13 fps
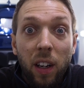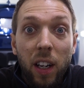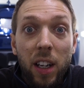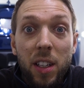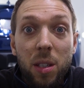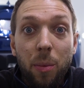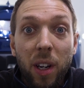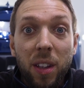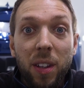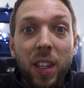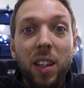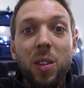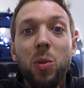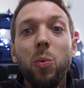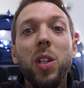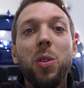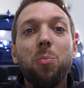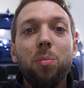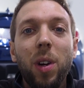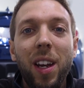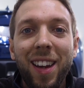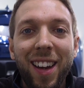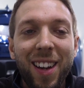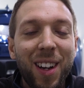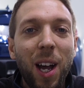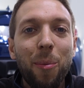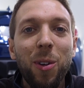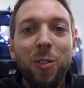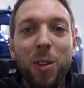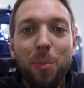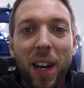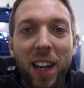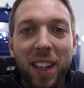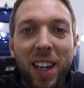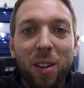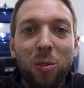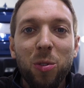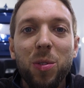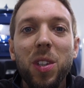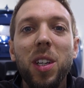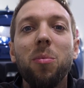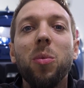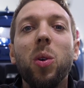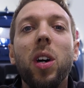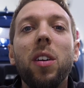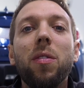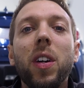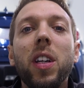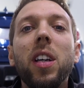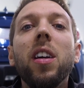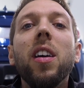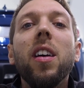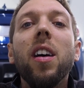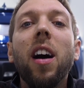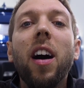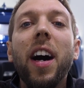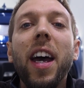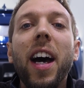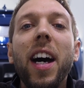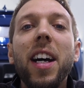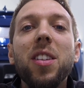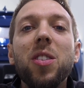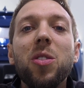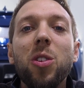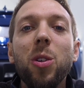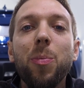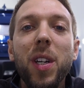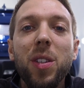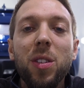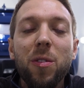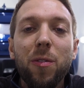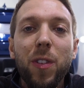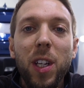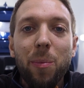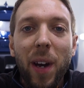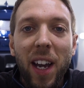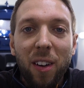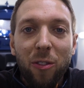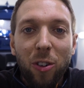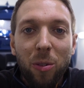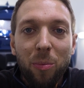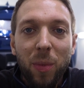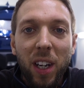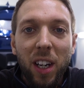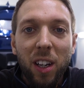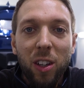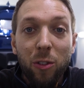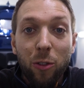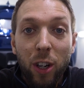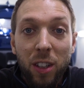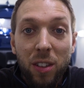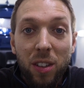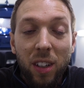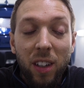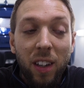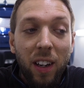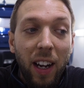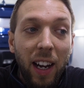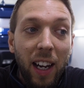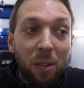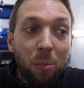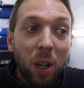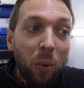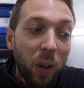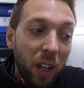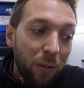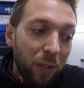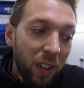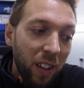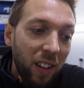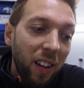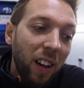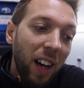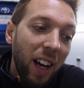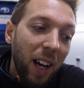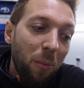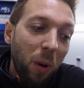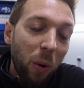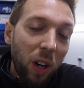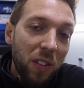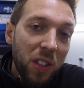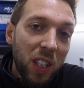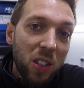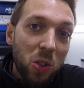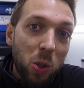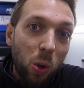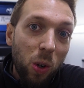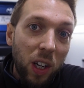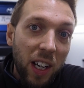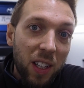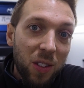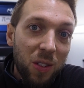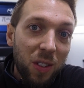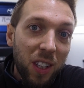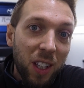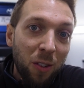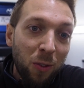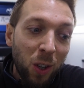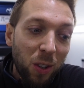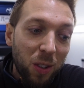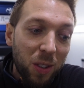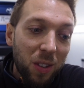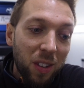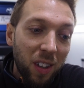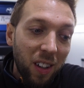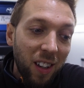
Some other things which, coming off the back of that, will seem quite funny. I had 2 bits of feedback from a good friend and my wife. My wife said, talk less in the vlogs.